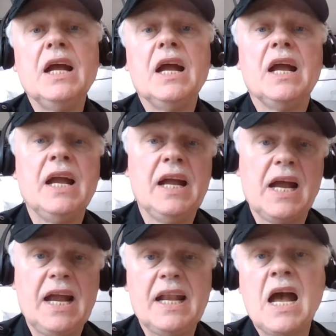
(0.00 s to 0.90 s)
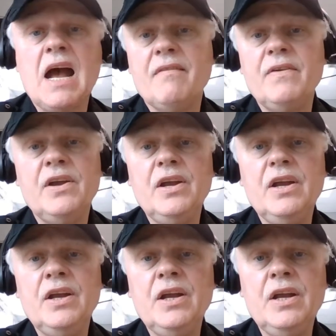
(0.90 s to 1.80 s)
He ain't
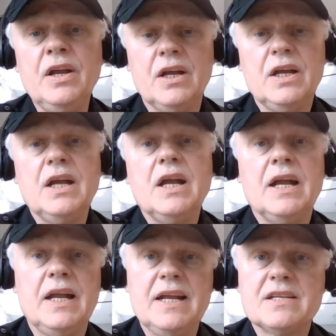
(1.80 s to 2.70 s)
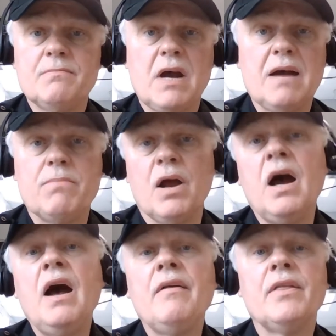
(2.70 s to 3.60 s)
heavy, he's my
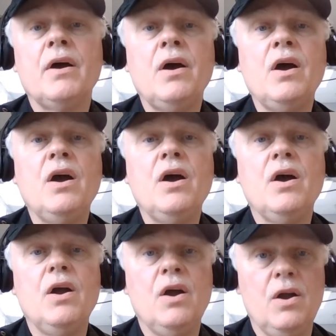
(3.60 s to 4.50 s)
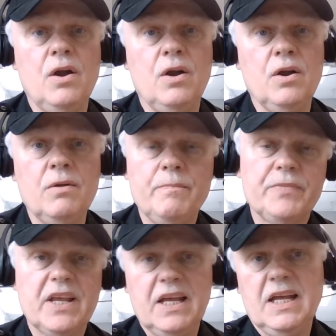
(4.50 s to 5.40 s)
brother.
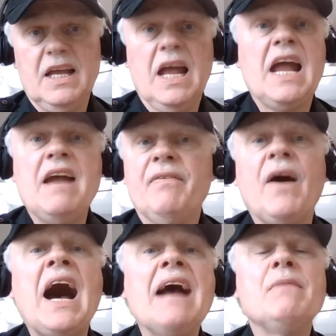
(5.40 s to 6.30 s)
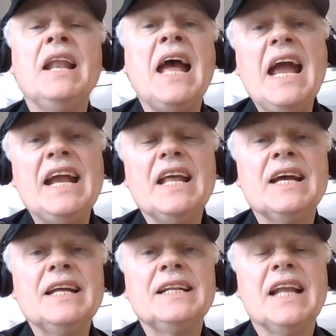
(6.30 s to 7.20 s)
If I'm
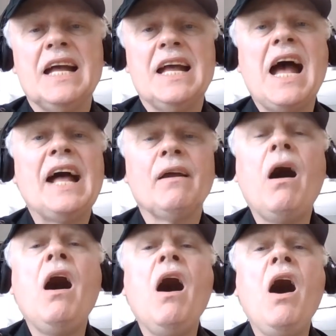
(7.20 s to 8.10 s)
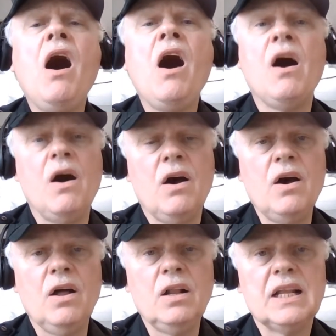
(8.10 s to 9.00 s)
laden at
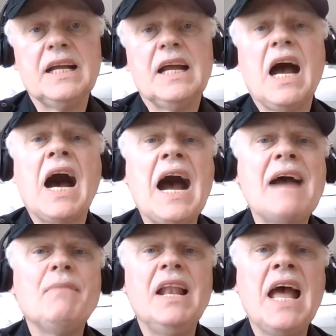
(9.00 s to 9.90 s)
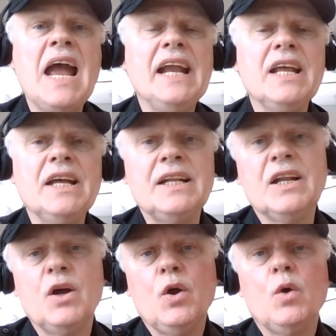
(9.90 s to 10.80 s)
all, I'm
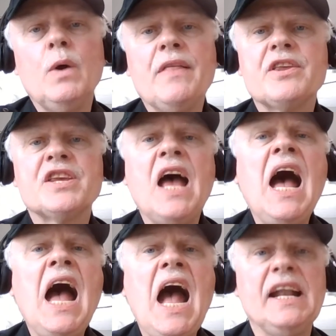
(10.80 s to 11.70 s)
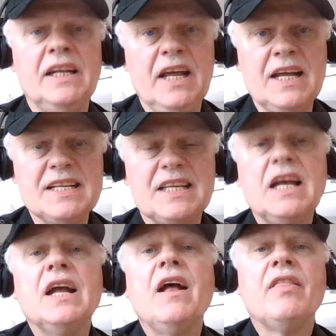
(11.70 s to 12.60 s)
laden with sadness
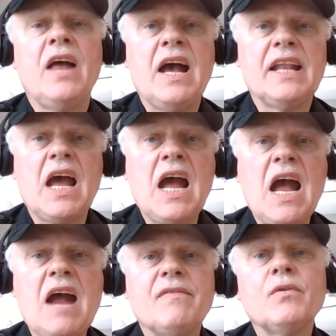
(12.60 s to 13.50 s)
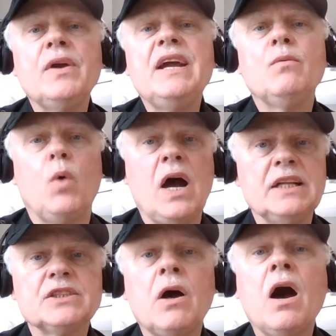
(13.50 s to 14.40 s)
that
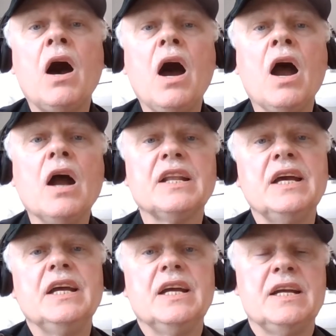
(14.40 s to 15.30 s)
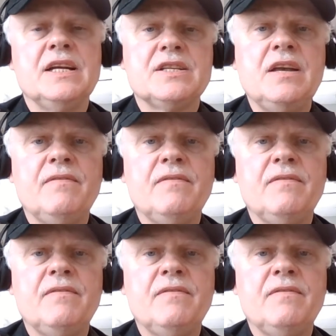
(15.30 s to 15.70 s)
everyone's heart isn't